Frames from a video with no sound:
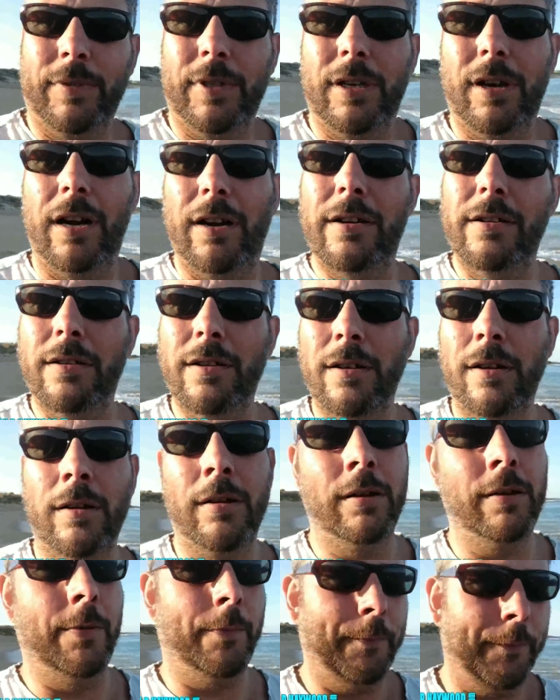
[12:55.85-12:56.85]
You know?
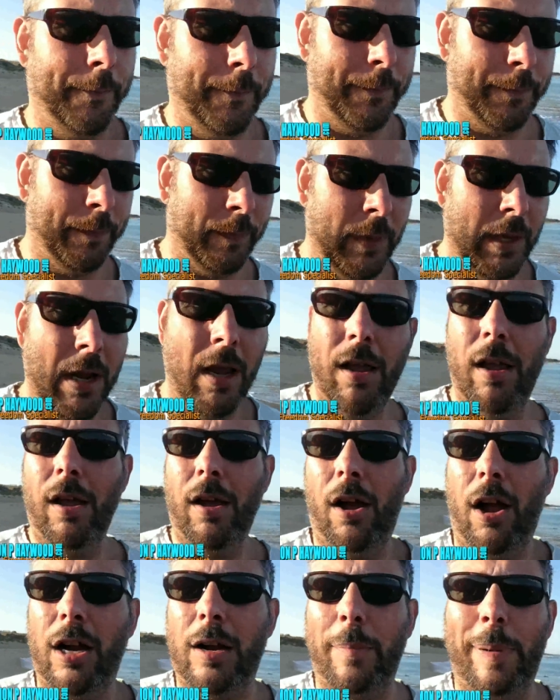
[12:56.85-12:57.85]

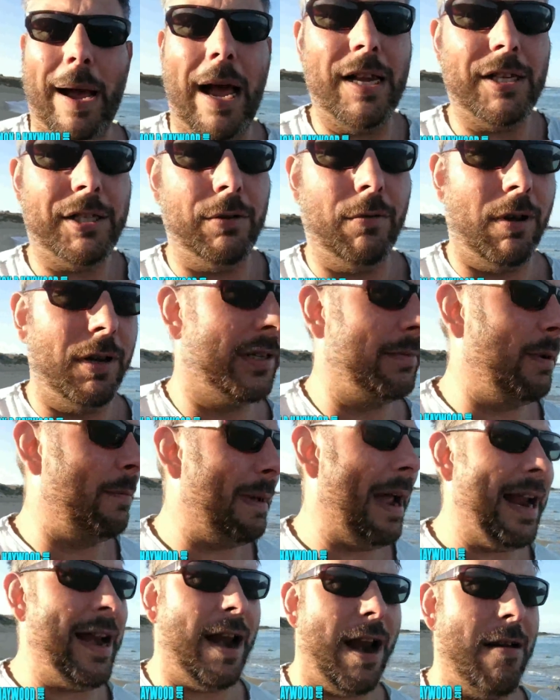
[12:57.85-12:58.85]
I could pass you on to my
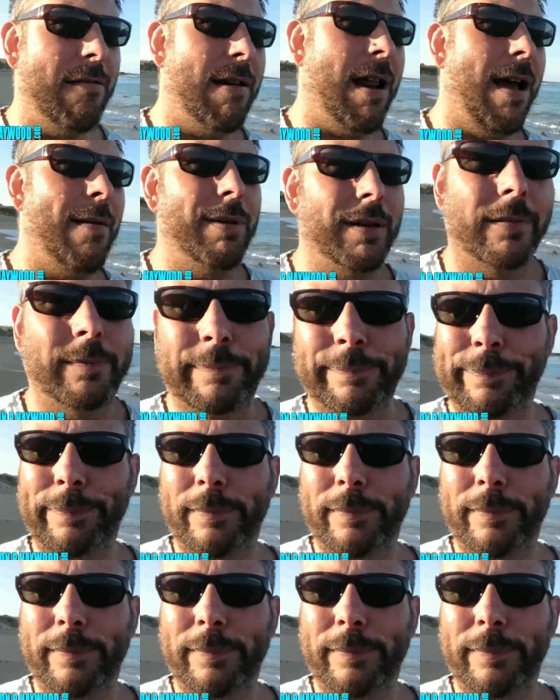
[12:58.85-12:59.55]
mate, Aaron Hubbard.